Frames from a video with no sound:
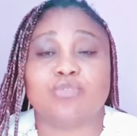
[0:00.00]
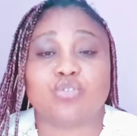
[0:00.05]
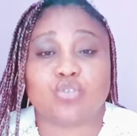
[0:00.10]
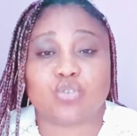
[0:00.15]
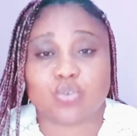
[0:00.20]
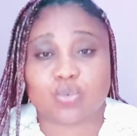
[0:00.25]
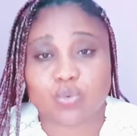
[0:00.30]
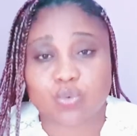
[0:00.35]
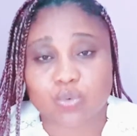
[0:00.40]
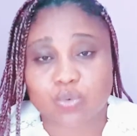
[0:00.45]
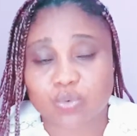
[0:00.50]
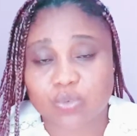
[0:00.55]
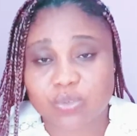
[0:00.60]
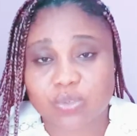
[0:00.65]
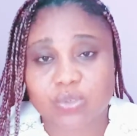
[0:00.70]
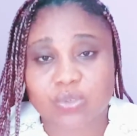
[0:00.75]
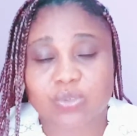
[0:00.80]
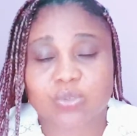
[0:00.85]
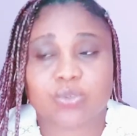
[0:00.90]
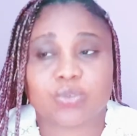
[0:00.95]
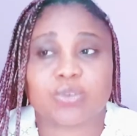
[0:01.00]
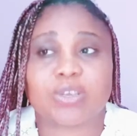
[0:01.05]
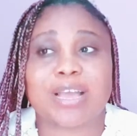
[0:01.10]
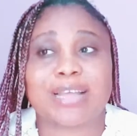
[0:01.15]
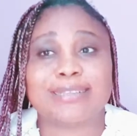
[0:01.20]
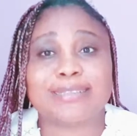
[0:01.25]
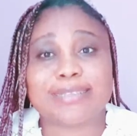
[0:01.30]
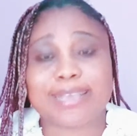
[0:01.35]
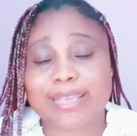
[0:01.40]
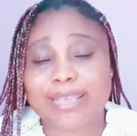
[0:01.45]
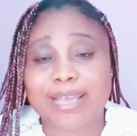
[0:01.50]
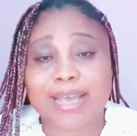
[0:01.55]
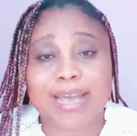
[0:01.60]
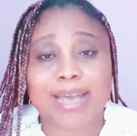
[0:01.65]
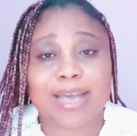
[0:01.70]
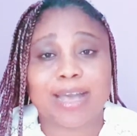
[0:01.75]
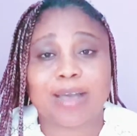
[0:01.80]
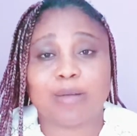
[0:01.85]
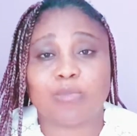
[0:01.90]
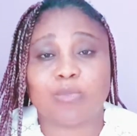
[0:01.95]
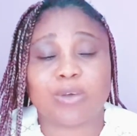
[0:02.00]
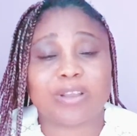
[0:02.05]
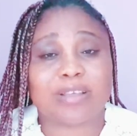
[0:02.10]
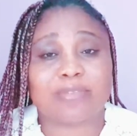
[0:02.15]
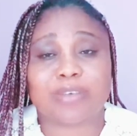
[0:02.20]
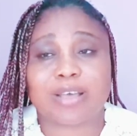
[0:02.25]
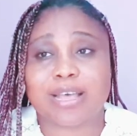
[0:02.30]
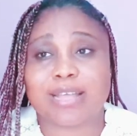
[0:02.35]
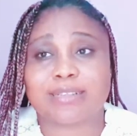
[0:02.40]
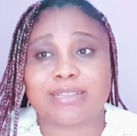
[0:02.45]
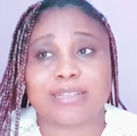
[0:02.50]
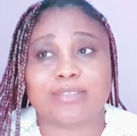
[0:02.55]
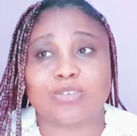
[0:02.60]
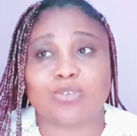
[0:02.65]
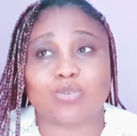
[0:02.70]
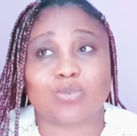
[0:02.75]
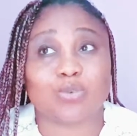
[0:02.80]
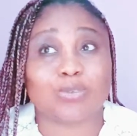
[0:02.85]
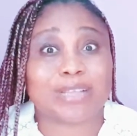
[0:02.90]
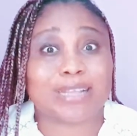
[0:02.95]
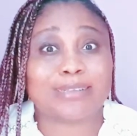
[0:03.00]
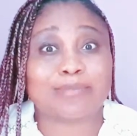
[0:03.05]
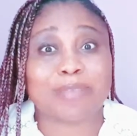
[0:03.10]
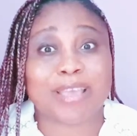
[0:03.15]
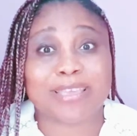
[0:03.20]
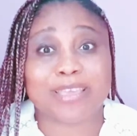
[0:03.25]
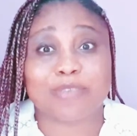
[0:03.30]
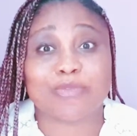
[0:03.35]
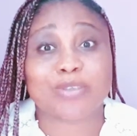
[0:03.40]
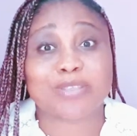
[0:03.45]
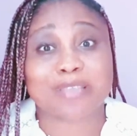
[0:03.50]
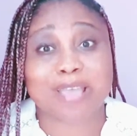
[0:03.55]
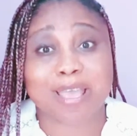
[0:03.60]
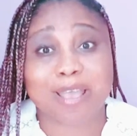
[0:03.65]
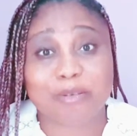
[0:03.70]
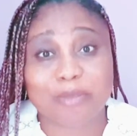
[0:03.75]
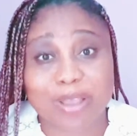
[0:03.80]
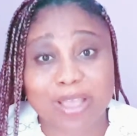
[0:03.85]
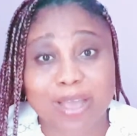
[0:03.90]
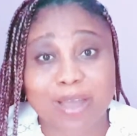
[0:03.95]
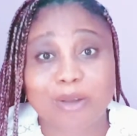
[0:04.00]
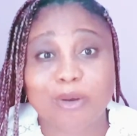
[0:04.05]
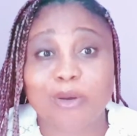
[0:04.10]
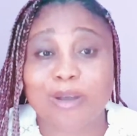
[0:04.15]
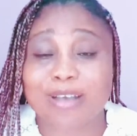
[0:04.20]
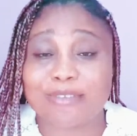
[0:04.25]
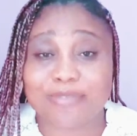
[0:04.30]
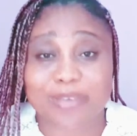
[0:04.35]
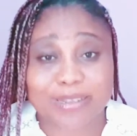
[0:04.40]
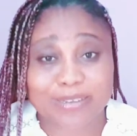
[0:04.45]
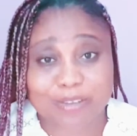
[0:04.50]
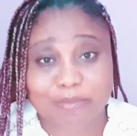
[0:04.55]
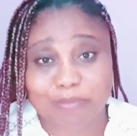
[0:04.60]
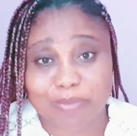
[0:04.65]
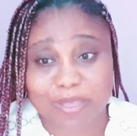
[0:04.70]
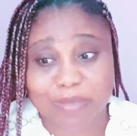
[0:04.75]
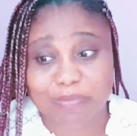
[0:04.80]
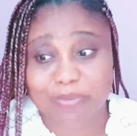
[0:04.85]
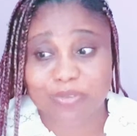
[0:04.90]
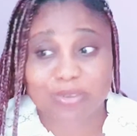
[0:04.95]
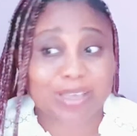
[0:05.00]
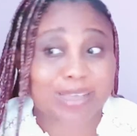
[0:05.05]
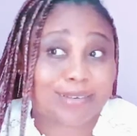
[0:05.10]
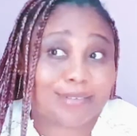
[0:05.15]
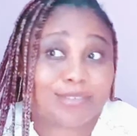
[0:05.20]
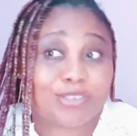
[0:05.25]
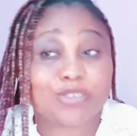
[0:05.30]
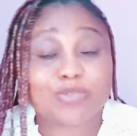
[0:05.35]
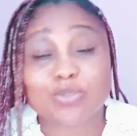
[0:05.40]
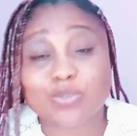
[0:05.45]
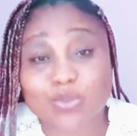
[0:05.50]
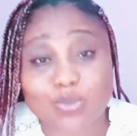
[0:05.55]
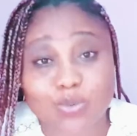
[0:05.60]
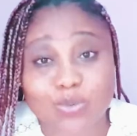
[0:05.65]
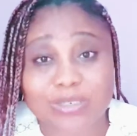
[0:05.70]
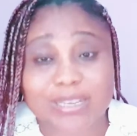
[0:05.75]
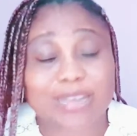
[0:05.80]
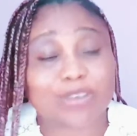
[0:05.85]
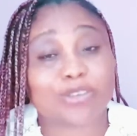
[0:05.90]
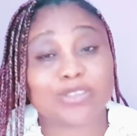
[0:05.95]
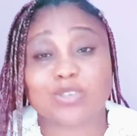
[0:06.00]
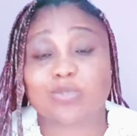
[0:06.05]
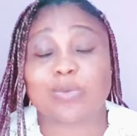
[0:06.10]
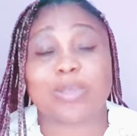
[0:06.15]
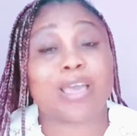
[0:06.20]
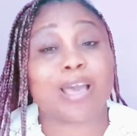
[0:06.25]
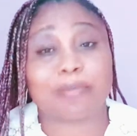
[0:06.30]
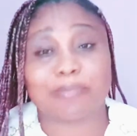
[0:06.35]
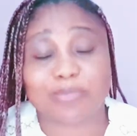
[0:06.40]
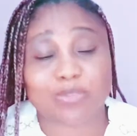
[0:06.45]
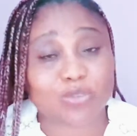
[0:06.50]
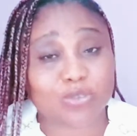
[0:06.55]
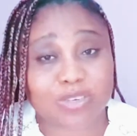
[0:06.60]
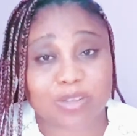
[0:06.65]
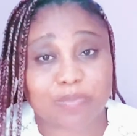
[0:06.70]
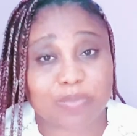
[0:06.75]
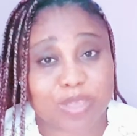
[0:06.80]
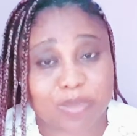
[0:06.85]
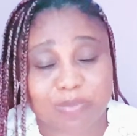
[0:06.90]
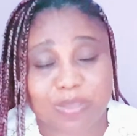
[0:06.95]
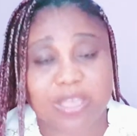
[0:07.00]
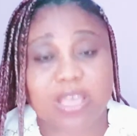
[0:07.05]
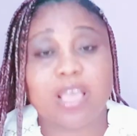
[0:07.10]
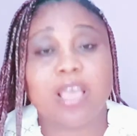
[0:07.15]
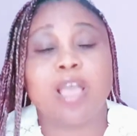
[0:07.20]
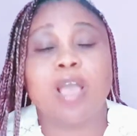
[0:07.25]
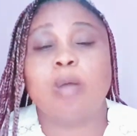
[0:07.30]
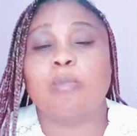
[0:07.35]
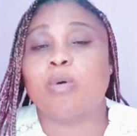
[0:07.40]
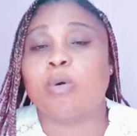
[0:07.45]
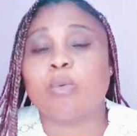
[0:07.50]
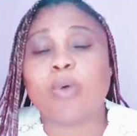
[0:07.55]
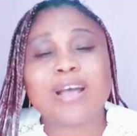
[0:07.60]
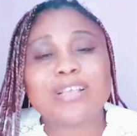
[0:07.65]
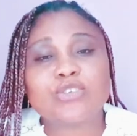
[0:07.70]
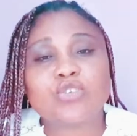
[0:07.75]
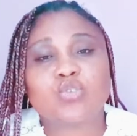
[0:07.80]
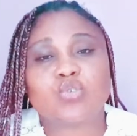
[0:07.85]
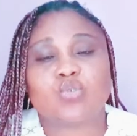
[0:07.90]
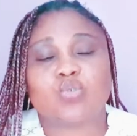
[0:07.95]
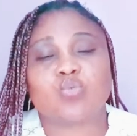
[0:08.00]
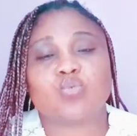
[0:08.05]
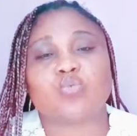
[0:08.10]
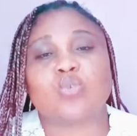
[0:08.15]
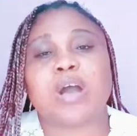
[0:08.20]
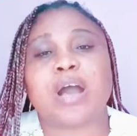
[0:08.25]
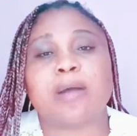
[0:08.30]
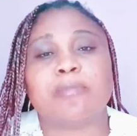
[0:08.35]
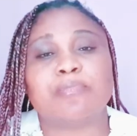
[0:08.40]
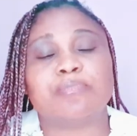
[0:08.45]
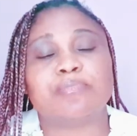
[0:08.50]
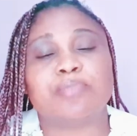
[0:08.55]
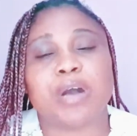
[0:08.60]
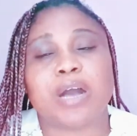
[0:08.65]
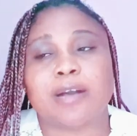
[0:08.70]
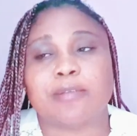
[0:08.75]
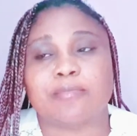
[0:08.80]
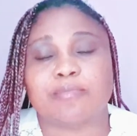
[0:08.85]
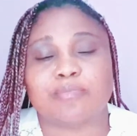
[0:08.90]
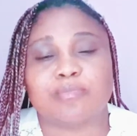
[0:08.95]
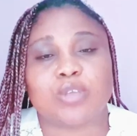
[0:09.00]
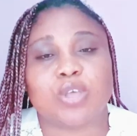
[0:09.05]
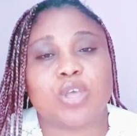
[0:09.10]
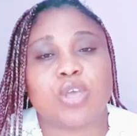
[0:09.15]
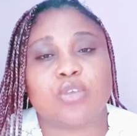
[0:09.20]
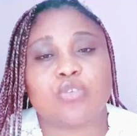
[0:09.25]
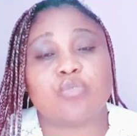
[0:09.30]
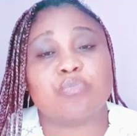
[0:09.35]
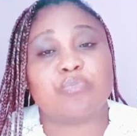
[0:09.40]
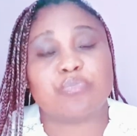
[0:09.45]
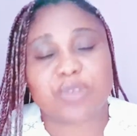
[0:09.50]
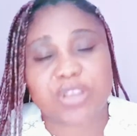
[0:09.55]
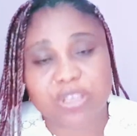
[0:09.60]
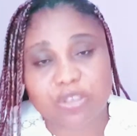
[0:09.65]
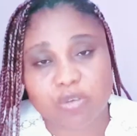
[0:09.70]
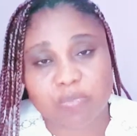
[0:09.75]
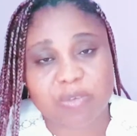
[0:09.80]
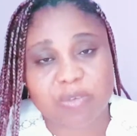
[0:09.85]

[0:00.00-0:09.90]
juice, you can take whatever that that might give you diarrhea or affect the baby. You can even do that, nothing will happen to the baby. But once you bring your